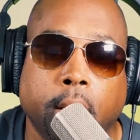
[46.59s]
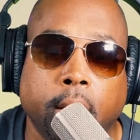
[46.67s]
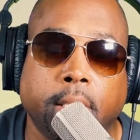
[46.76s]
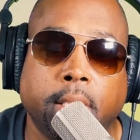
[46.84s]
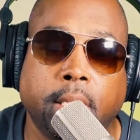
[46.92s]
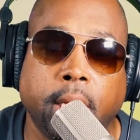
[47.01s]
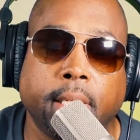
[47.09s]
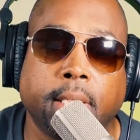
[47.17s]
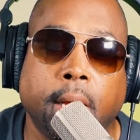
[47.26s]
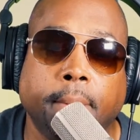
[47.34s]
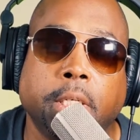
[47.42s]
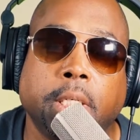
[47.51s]

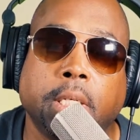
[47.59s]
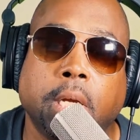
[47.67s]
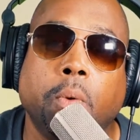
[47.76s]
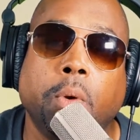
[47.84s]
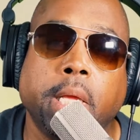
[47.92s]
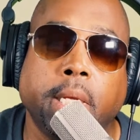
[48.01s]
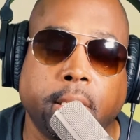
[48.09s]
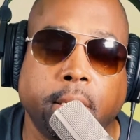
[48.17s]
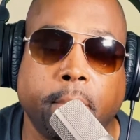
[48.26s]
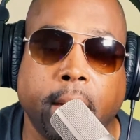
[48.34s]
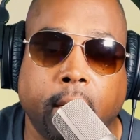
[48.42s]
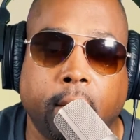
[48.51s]
I'm just going to list
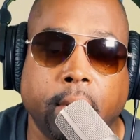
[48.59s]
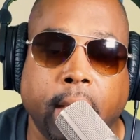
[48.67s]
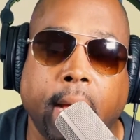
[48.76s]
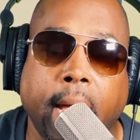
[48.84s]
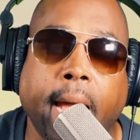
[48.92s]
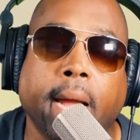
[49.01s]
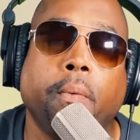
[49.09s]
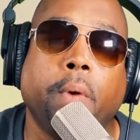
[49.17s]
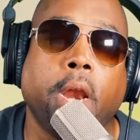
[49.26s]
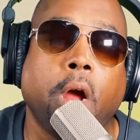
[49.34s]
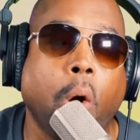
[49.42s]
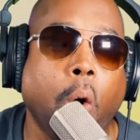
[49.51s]
them out. Now, I could
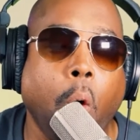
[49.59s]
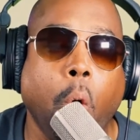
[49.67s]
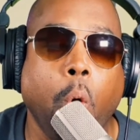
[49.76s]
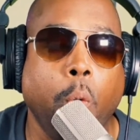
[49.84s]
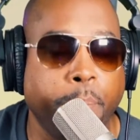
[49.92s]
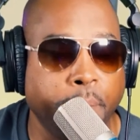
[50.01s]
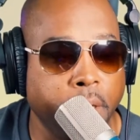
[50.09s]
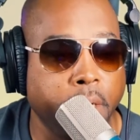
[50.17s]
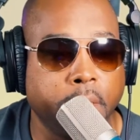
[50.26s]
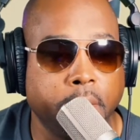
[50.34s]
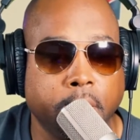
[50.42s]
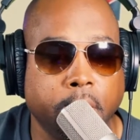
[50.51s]
write a whole
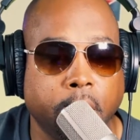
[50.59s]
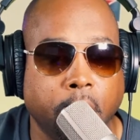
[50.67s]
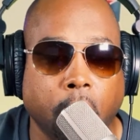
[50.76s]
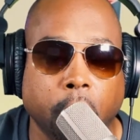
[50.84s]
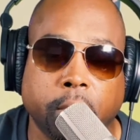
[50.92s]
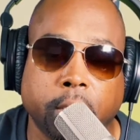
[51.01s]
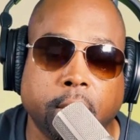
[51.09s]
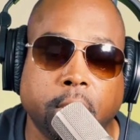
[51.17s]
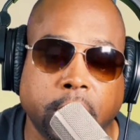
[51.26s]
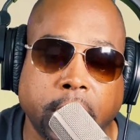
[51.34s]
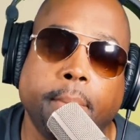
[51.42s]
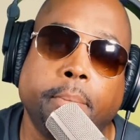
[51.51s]
book on
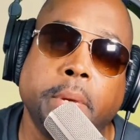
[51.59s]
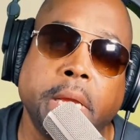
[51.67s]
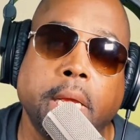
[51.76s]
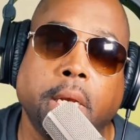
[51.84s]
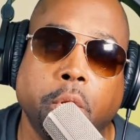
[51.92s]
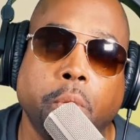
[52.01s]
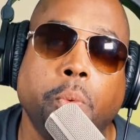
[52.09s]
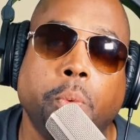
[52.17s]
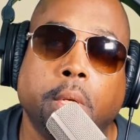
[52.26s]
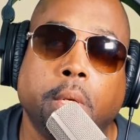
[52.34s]
shit men do